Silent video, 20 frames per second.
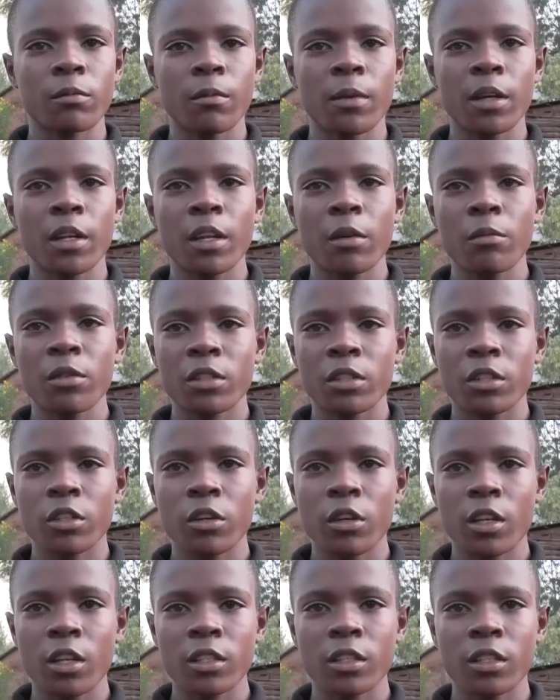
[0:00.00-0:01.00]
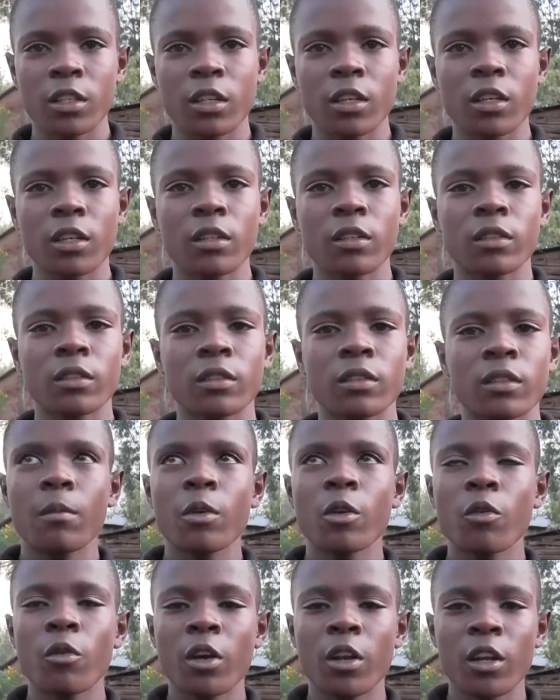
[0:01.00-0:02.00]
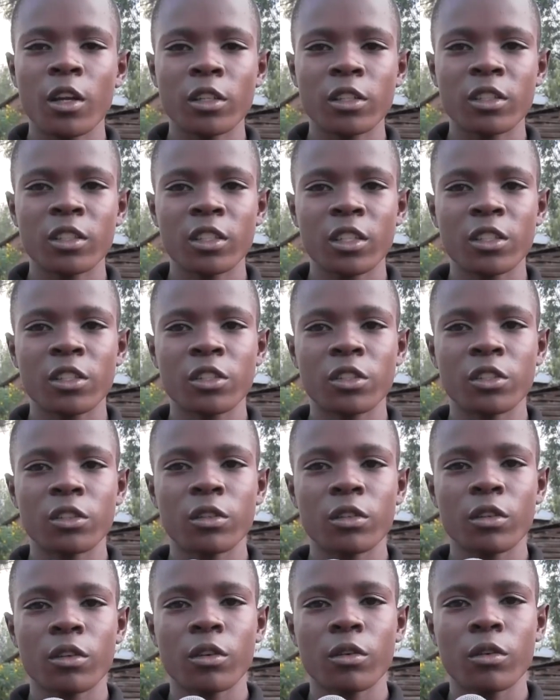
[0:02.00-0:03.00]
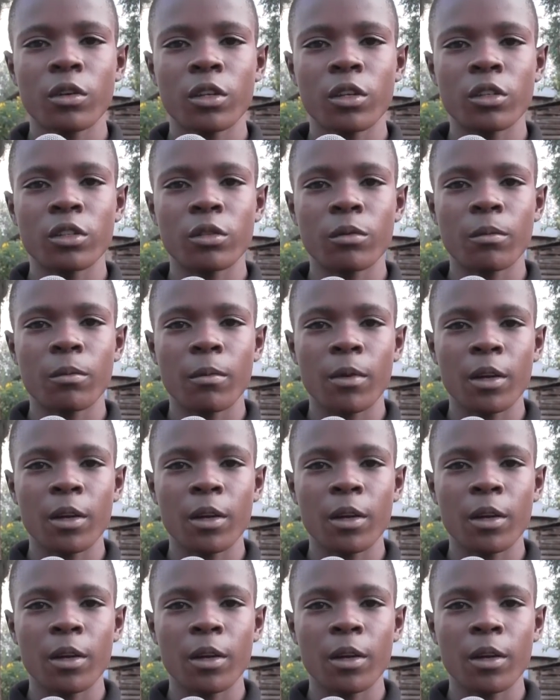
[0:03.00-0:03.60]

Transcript: My name is Nicholas Rai. Me, when I start in